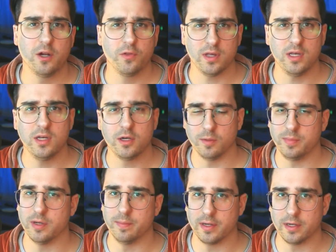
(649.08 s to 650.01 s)
I know the heat
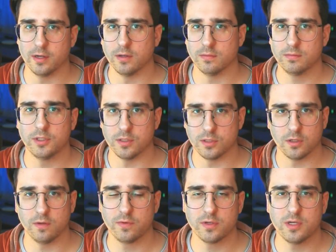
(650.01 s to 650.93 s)
could be a bigger
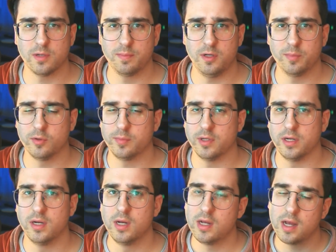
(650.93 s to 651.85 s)
concern for some people,
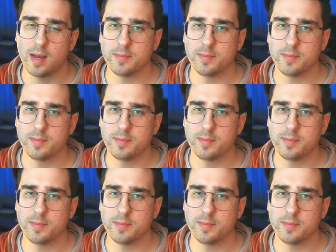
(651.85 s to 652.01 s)
but